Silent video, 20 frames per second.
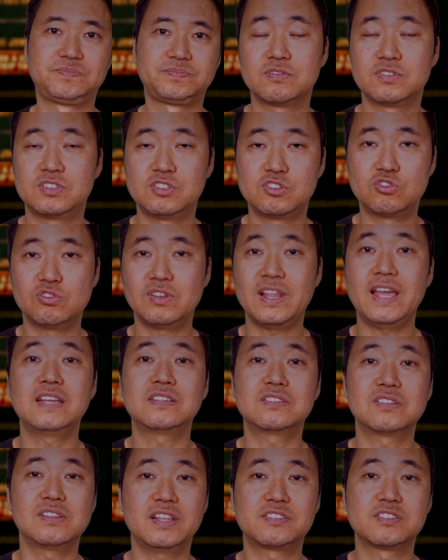Did you
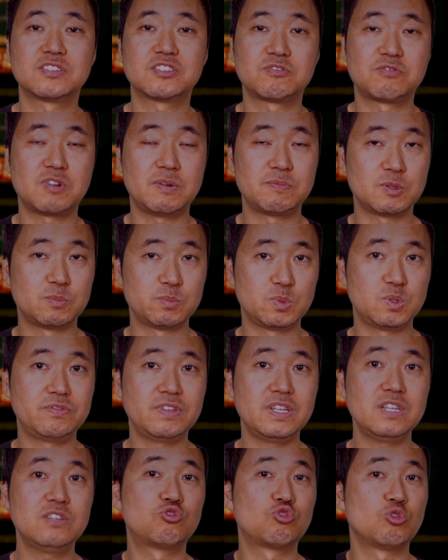like the lessons from the
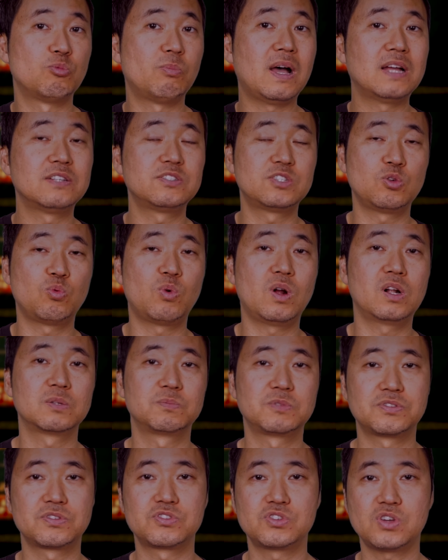movie Jumanji, Welcome
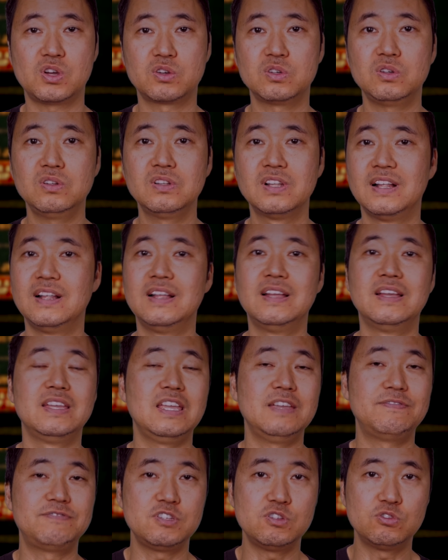to the Jungle?
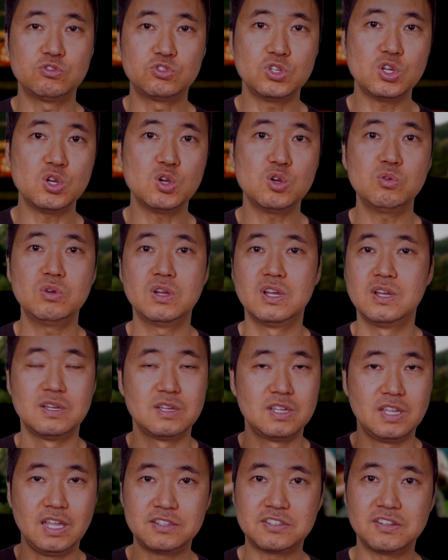If you do,
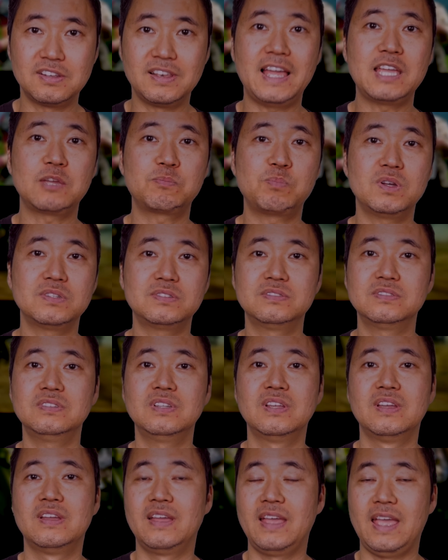hit the like button
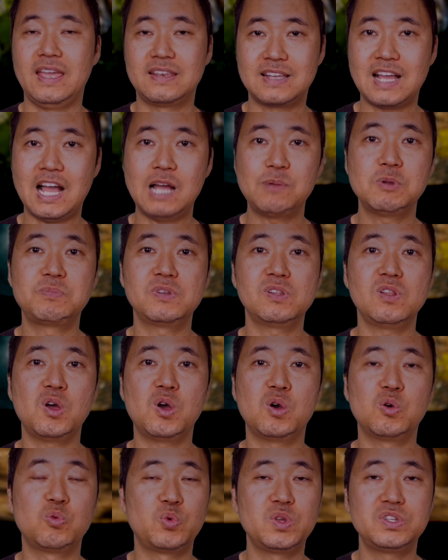and comment
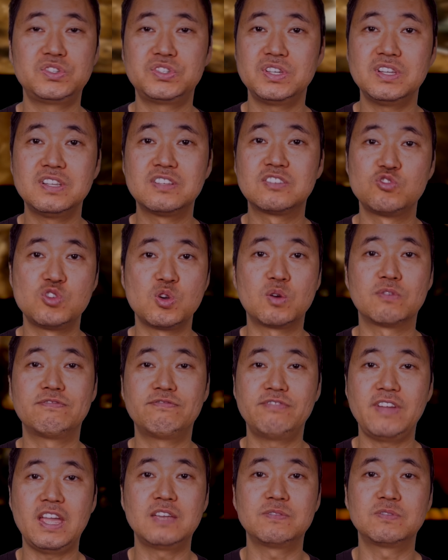below which is your
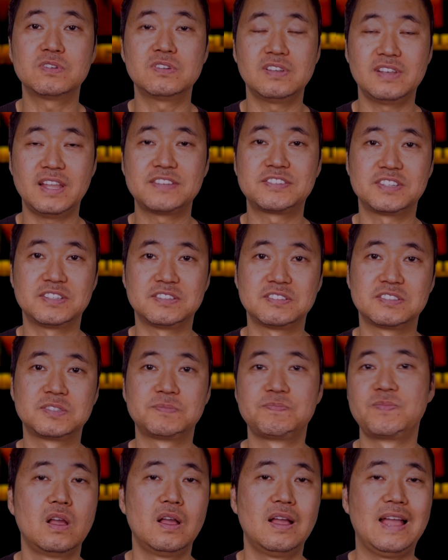favorite lesson.
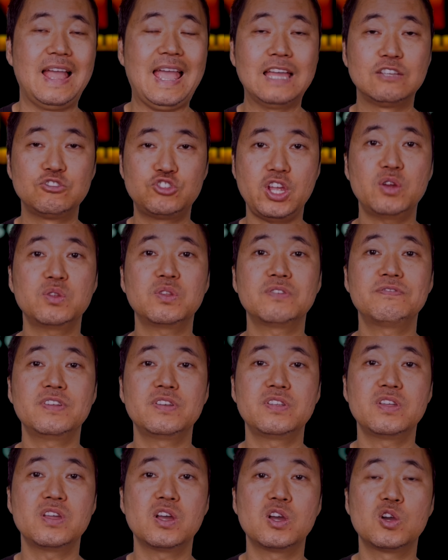And share the
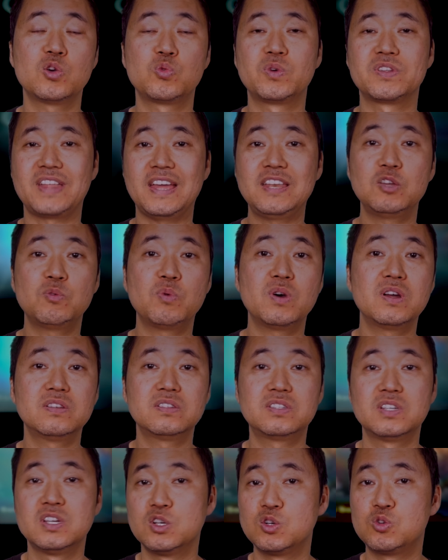video with
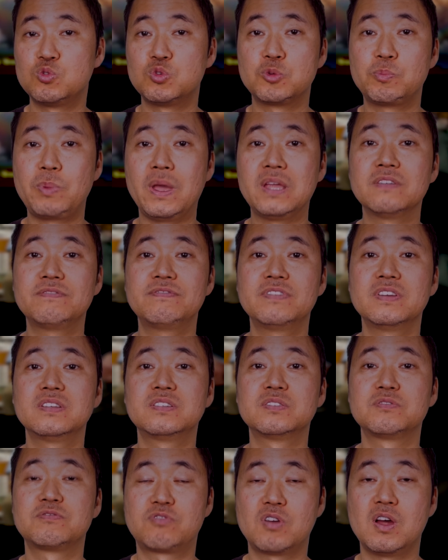anyone who would benefit
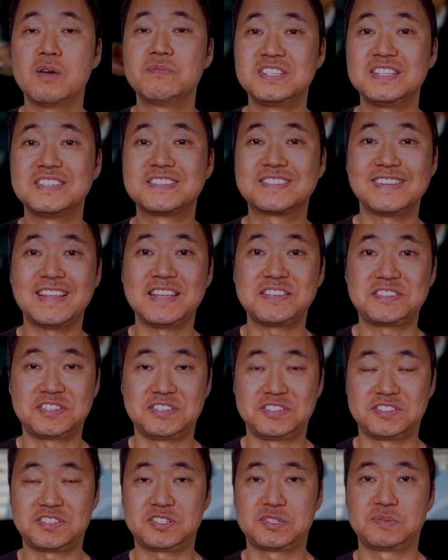from these
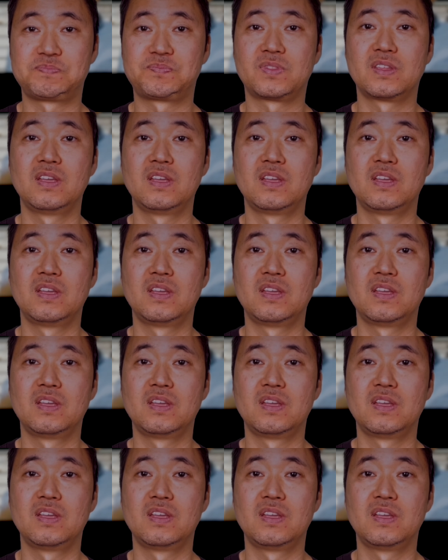lessons.